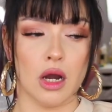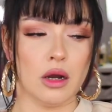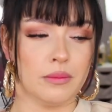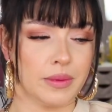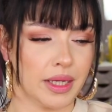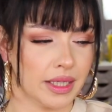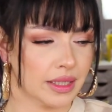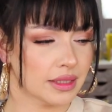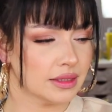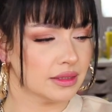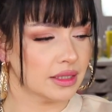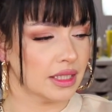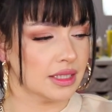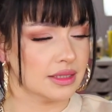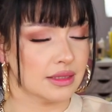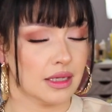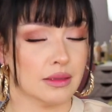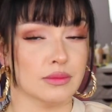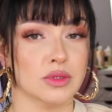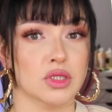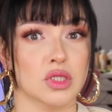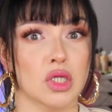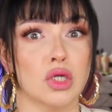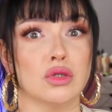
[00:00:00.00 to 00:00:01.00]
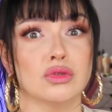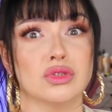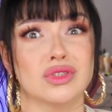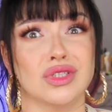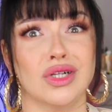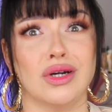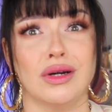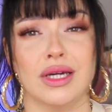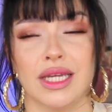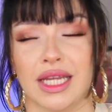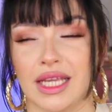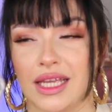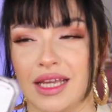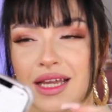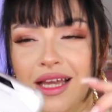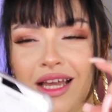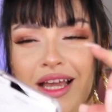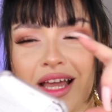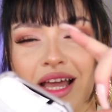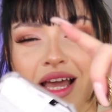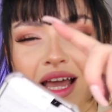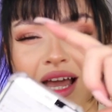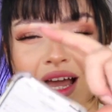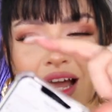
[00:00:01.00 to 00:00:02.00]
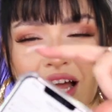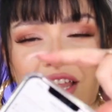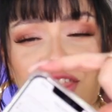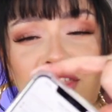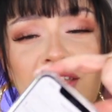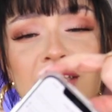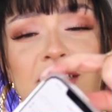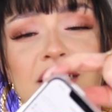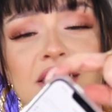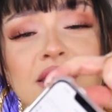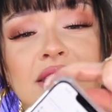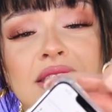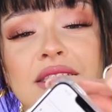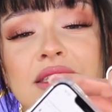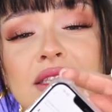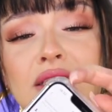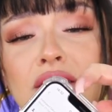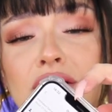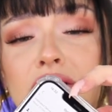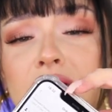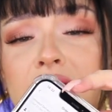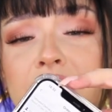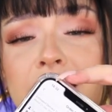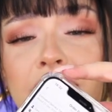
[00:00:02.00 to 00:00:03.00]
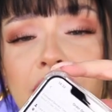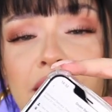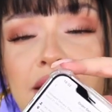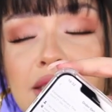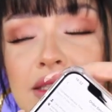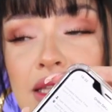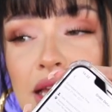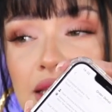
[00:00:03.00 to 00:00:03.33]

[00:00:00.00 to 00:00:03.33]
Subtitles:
Oh my goodness, I'm so sorry. I think this is the only case